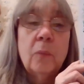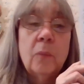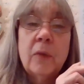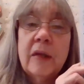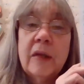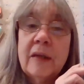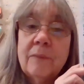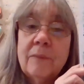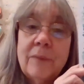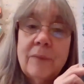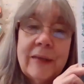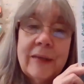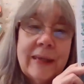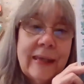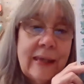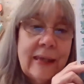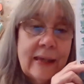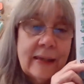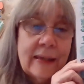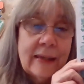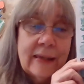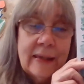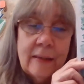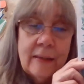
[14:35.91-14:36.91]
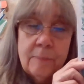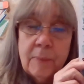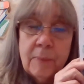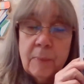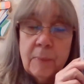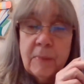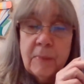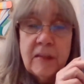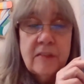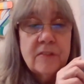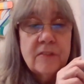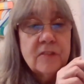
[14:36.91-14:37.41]
We, we can't keep
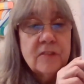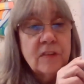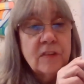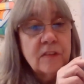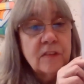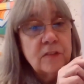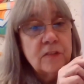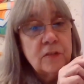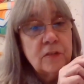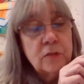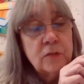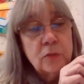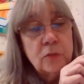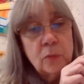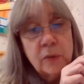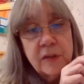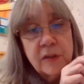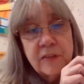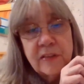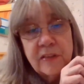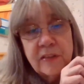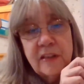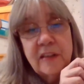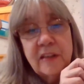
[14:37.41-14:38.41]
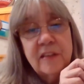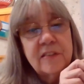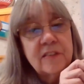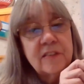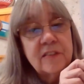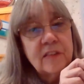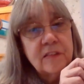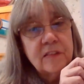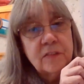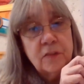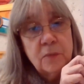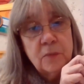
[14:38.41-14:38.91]
him. He's just too noisy and he's
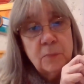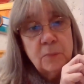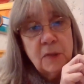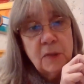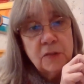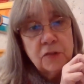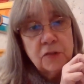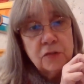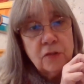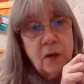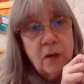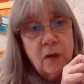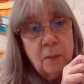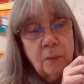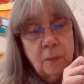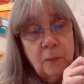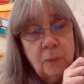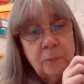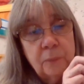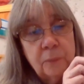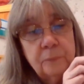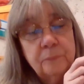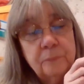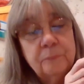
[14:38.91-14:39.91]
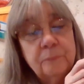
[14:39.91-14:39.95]
just too much trouble.